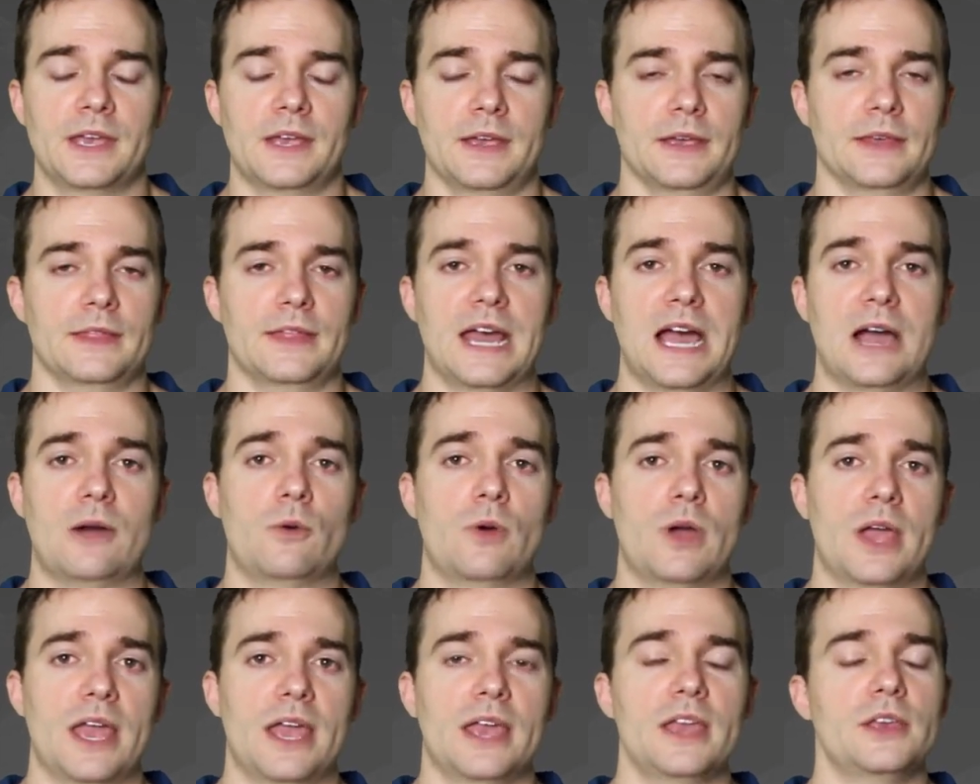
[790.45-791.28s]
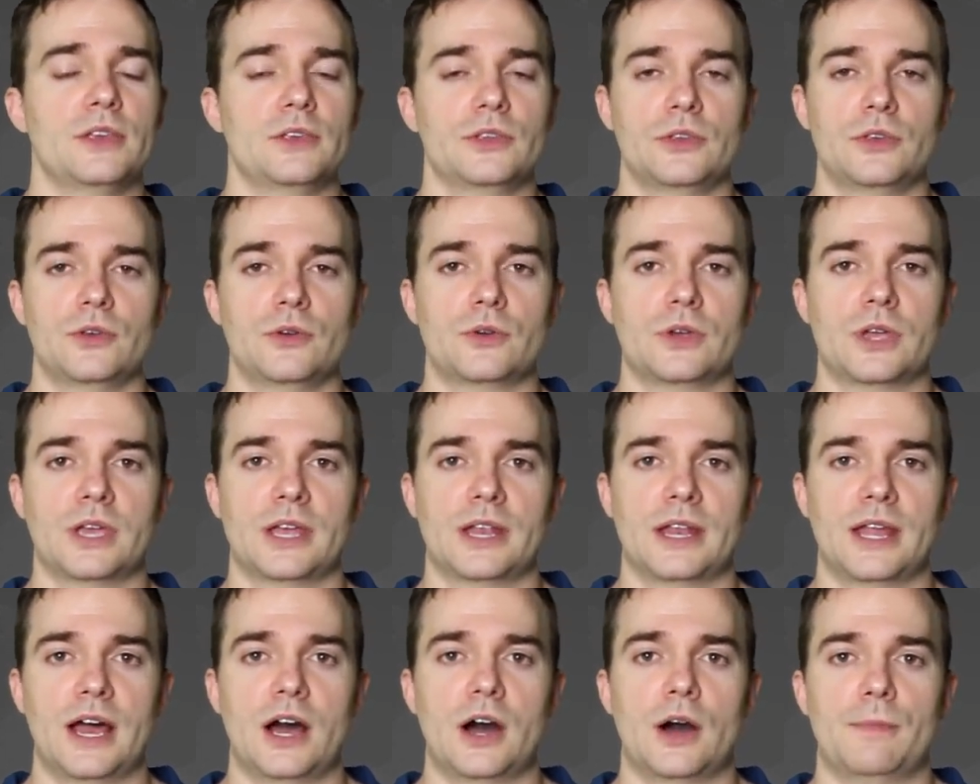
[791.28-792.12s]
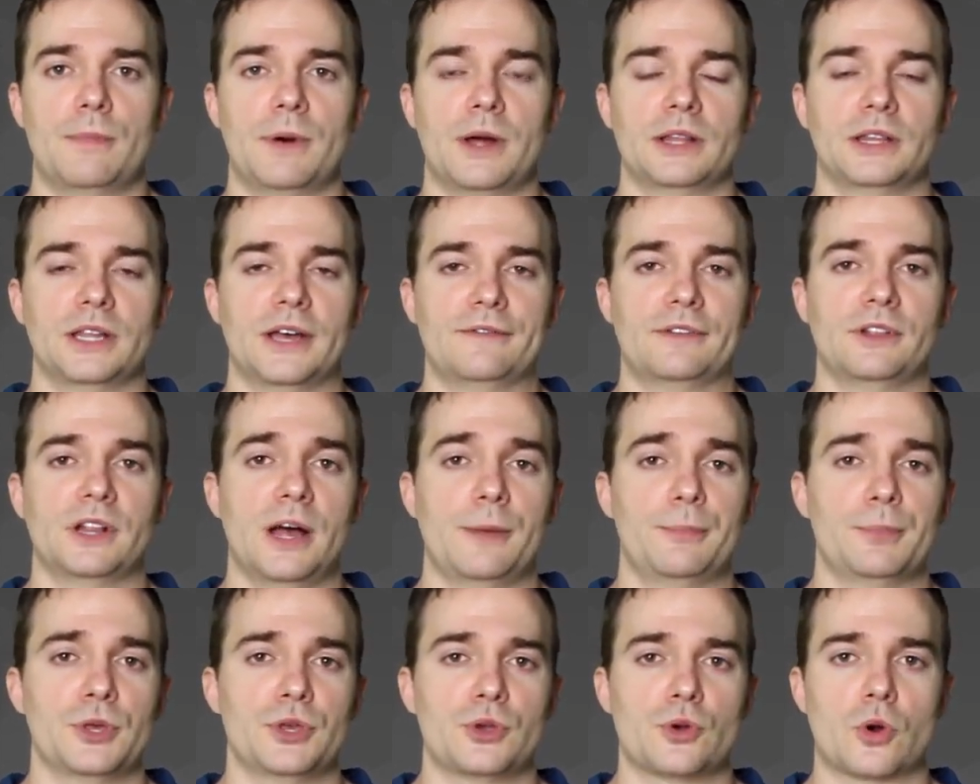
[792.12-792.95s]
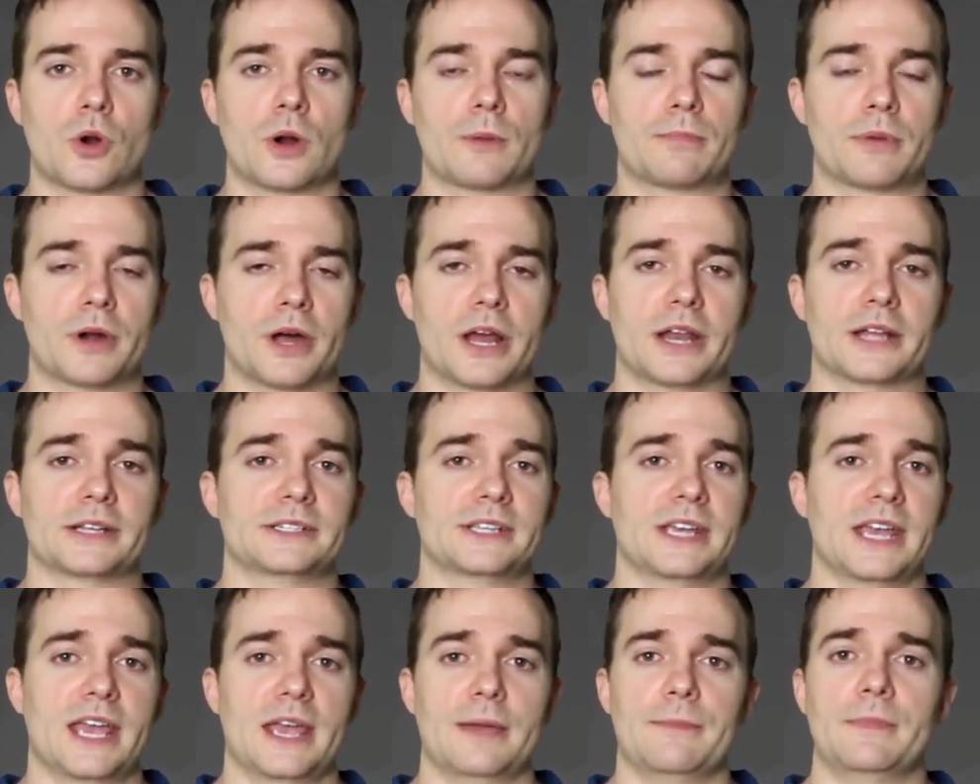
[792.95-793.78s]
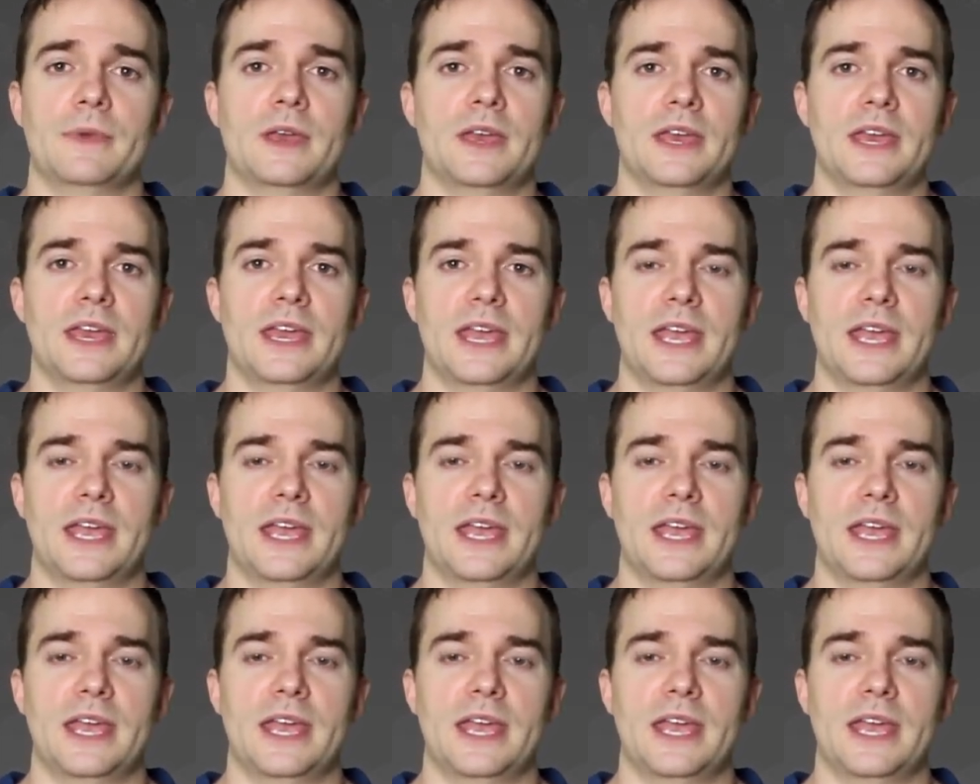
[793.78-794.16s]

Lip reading: And that way you can help level up your product game.